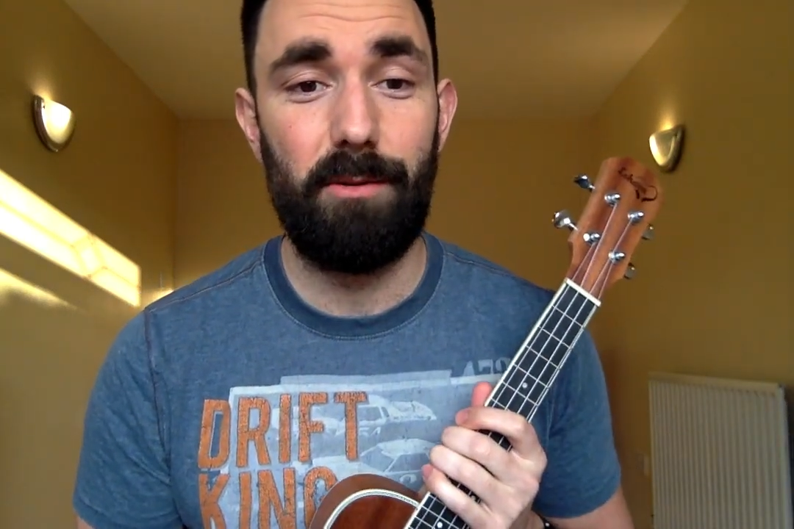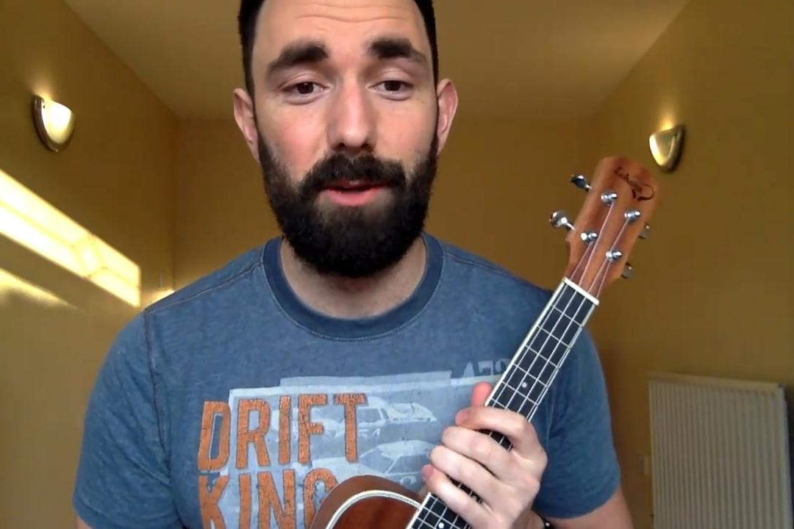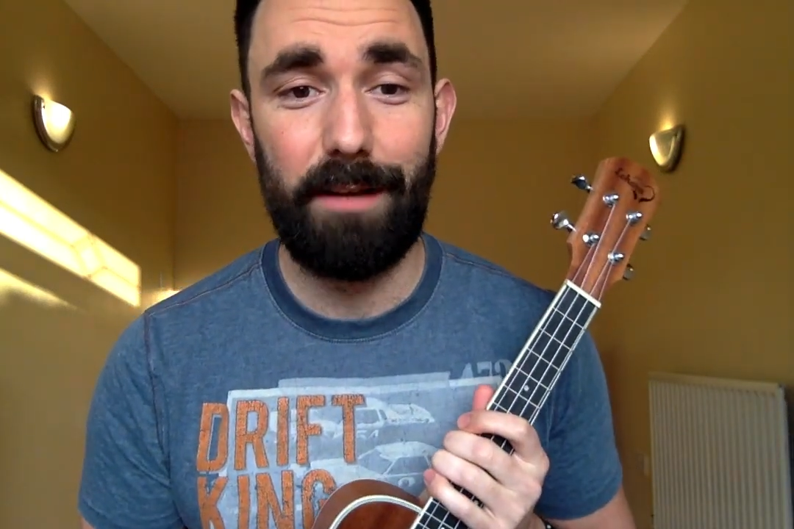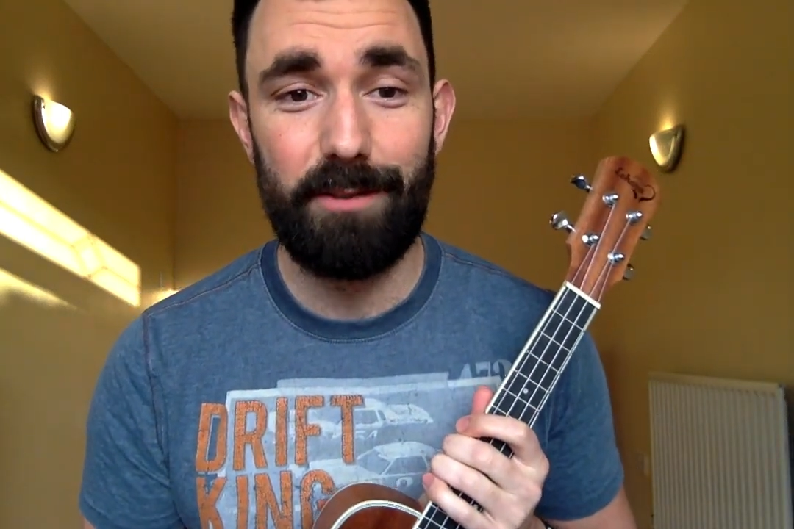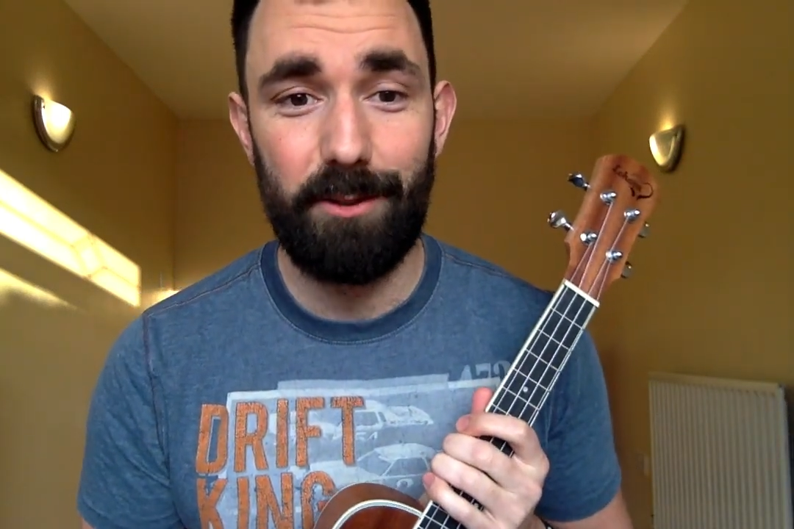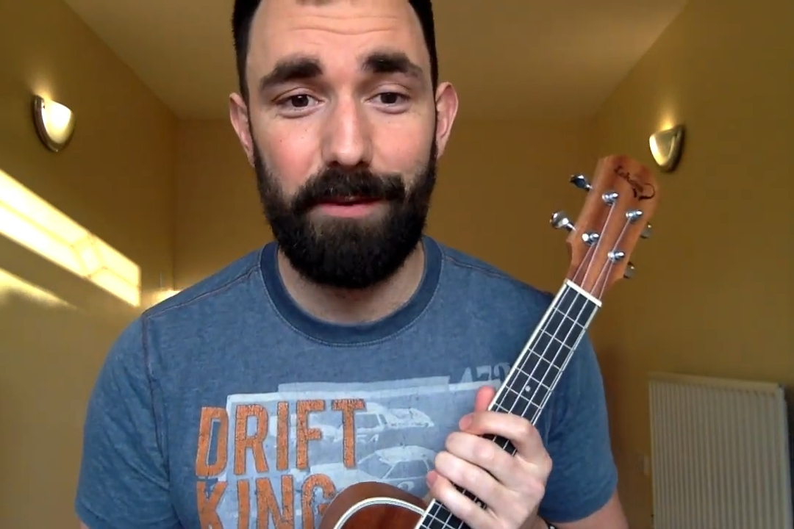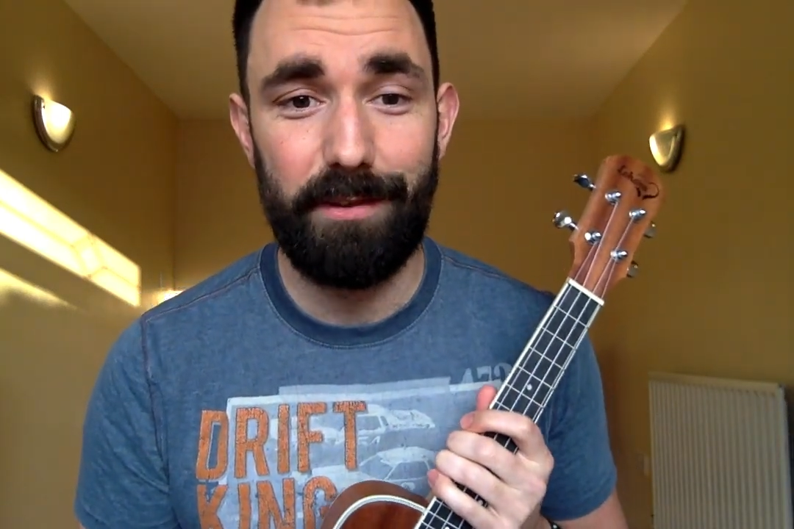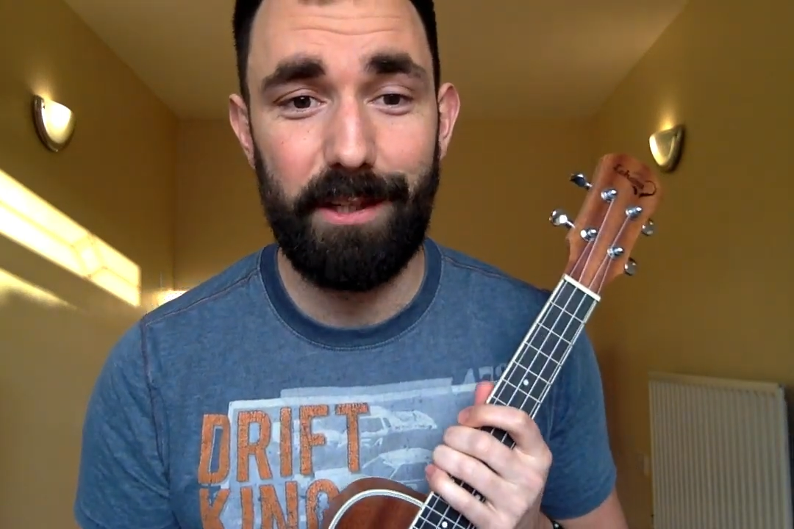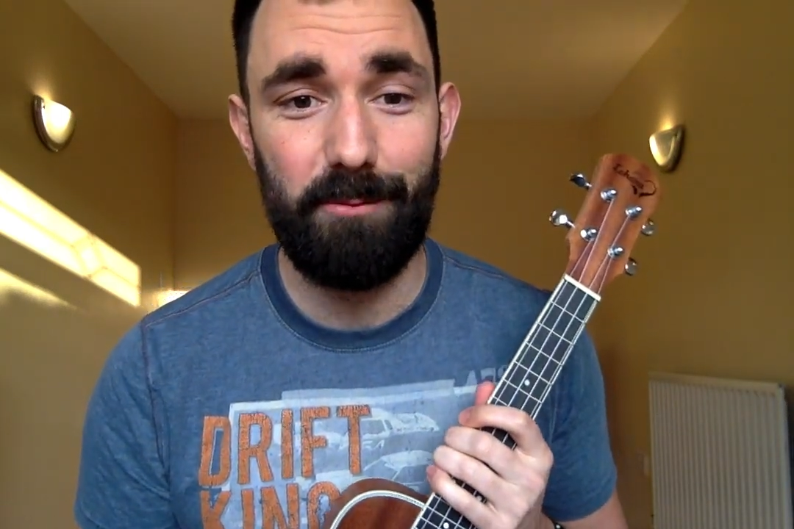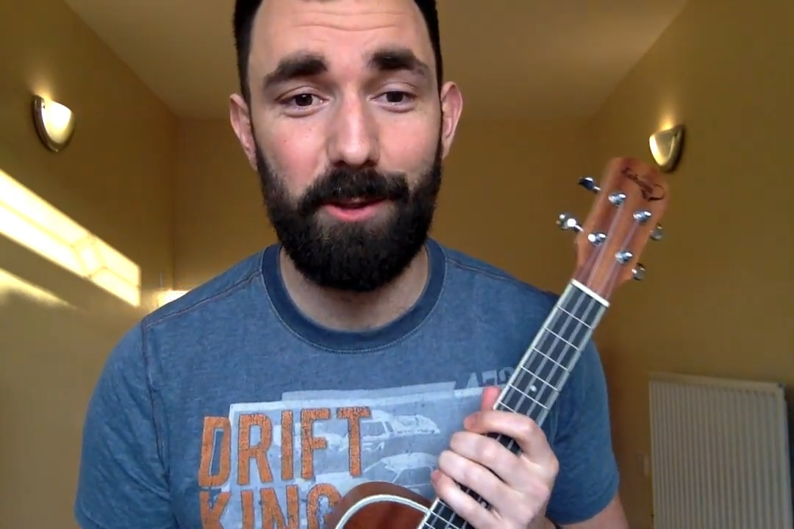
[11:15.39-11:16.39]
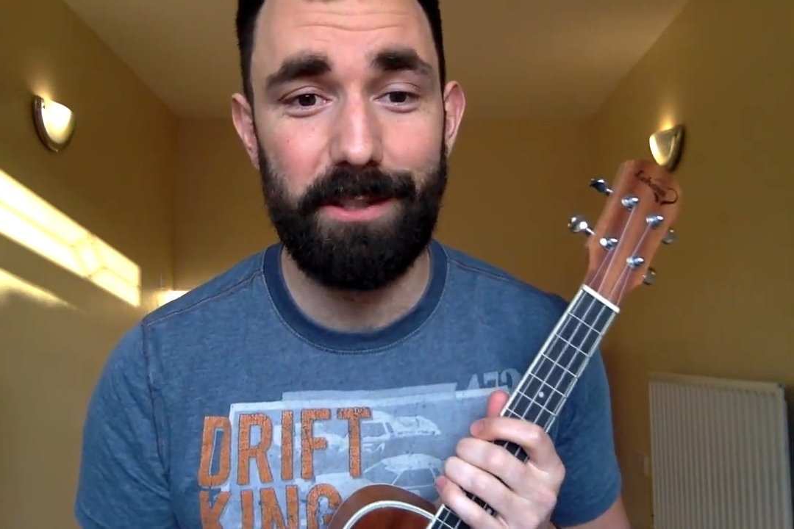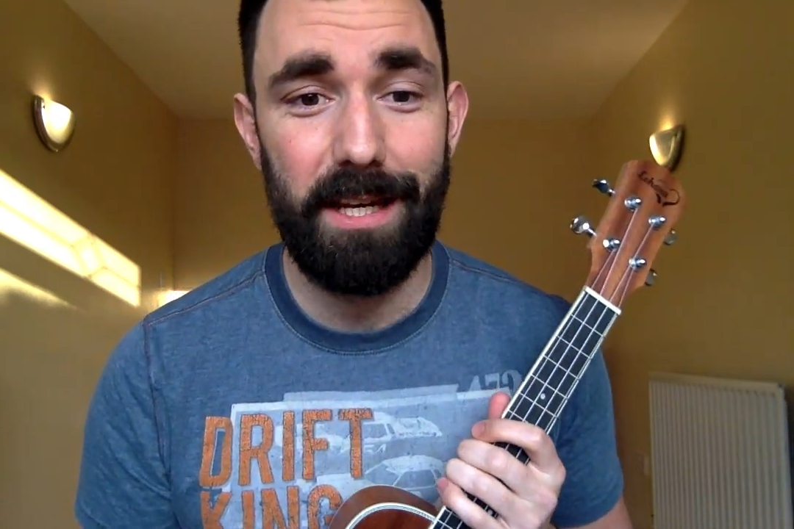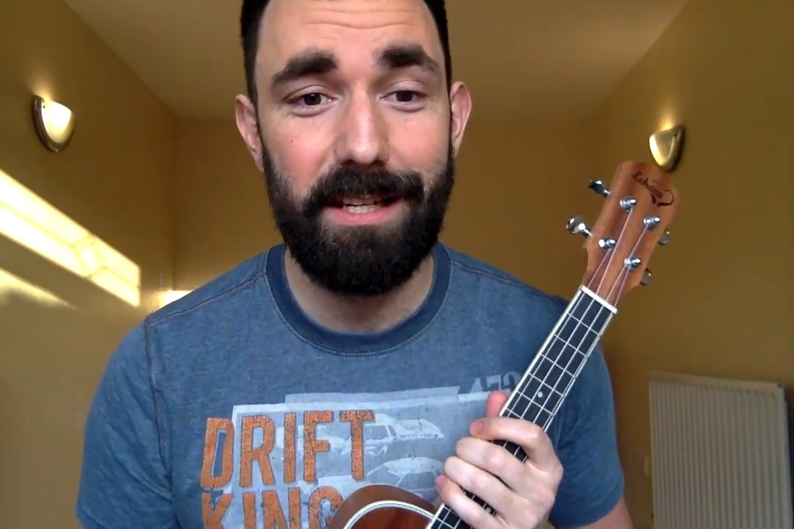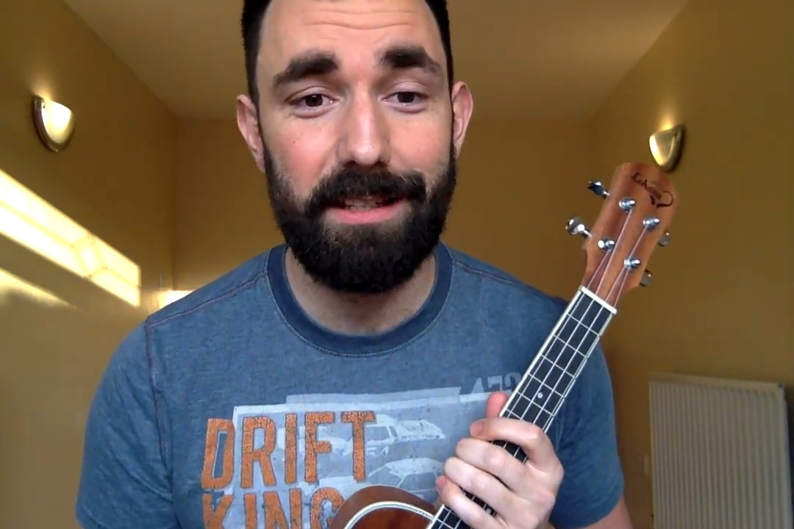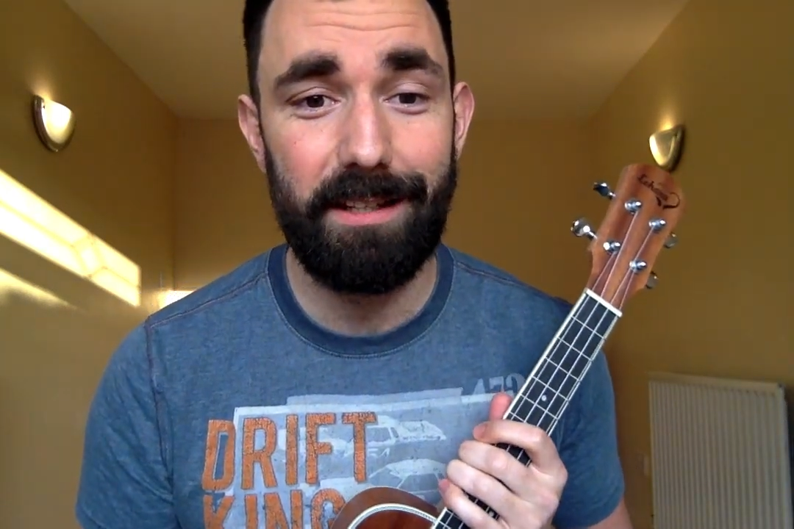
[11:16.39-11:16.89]
I won't have to do everything in one
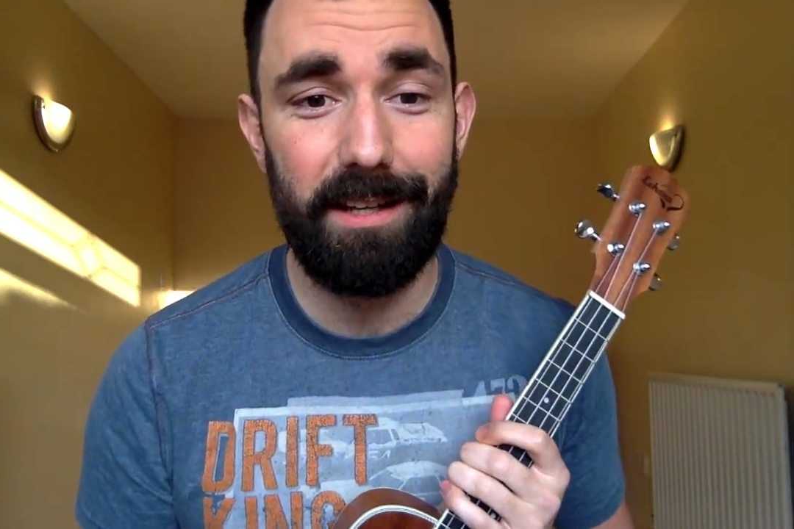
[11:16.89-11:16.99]
take,